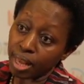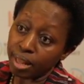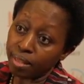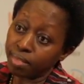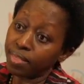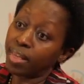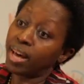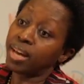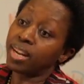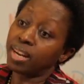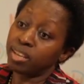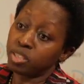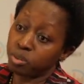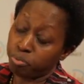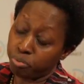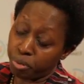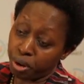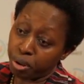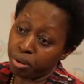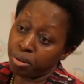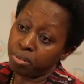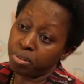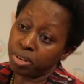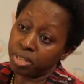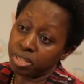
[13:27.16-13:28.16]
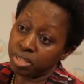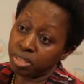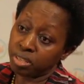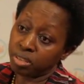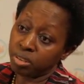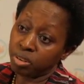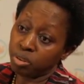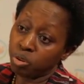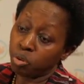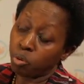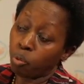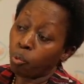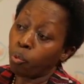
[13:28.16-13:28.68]
that as priority,
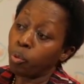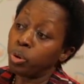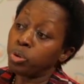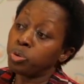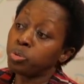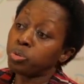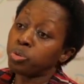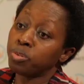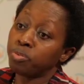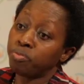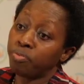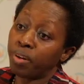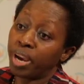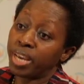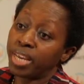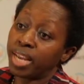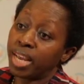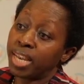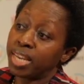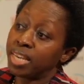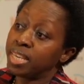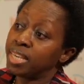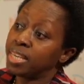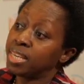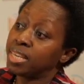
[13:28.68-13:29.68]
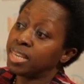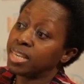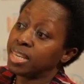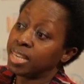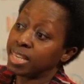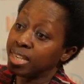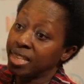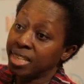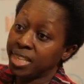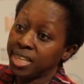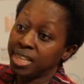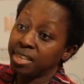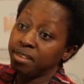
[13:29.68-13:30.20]
which will finally
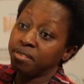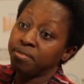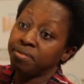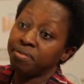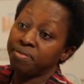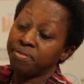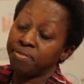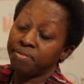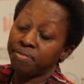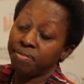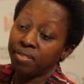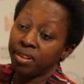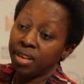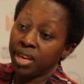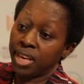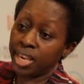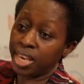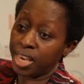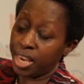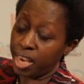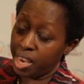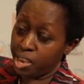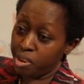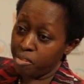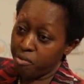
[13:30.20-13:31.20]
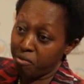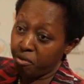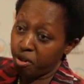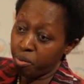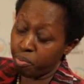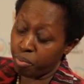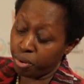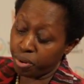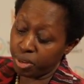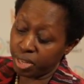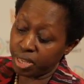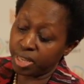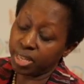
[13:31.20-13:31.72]
give
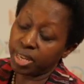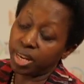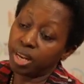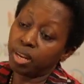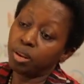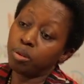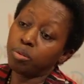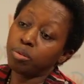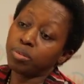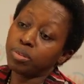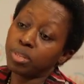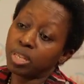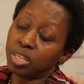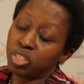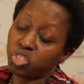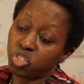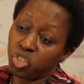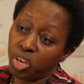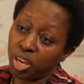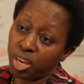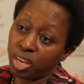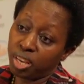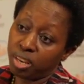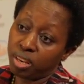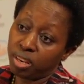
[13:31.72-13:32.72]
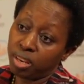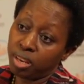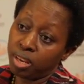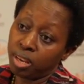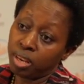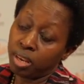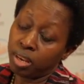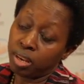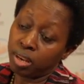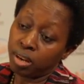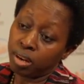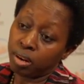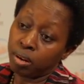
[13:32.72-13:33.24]
everybody along the chain
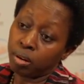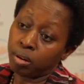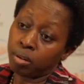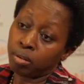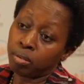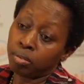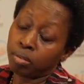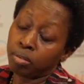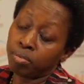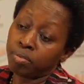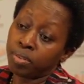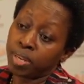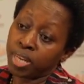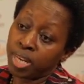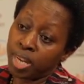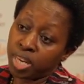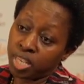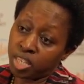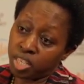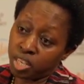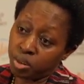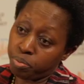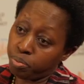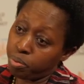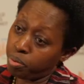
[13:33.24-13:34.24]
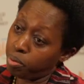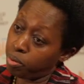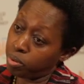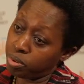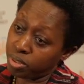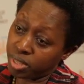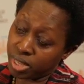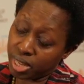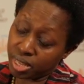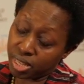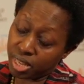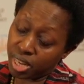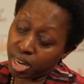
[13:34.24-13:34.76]
of leadership on
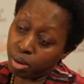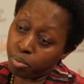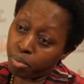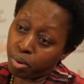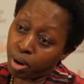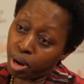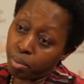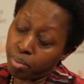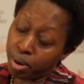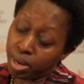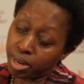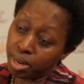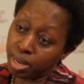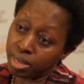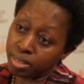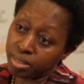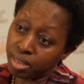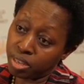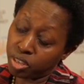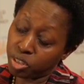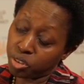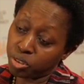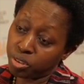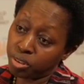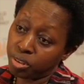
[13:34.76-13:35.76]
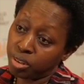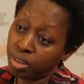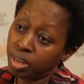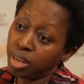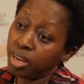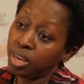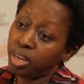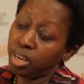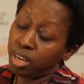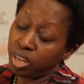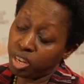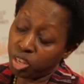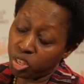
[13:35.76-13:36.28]
sustainable urbanization,
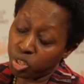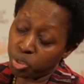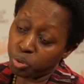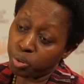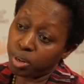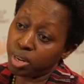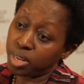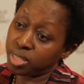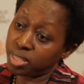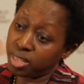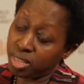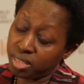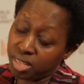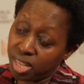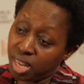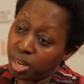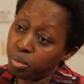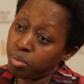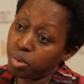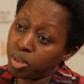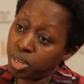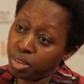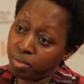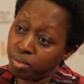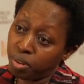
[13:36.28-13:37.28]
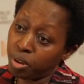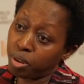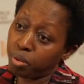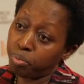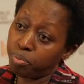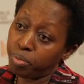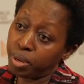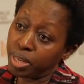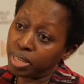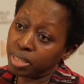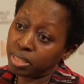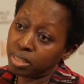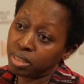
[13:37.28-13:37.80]
ensuring sustainable
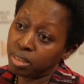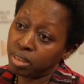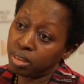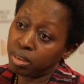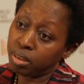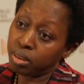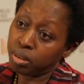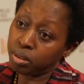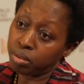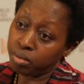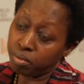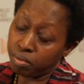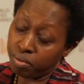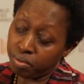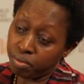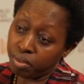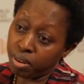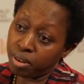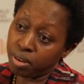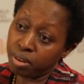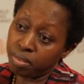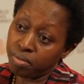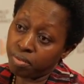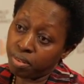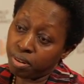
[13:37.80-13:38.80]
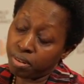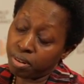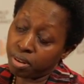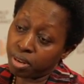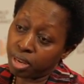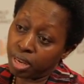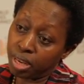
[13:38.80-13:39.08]
development, very, very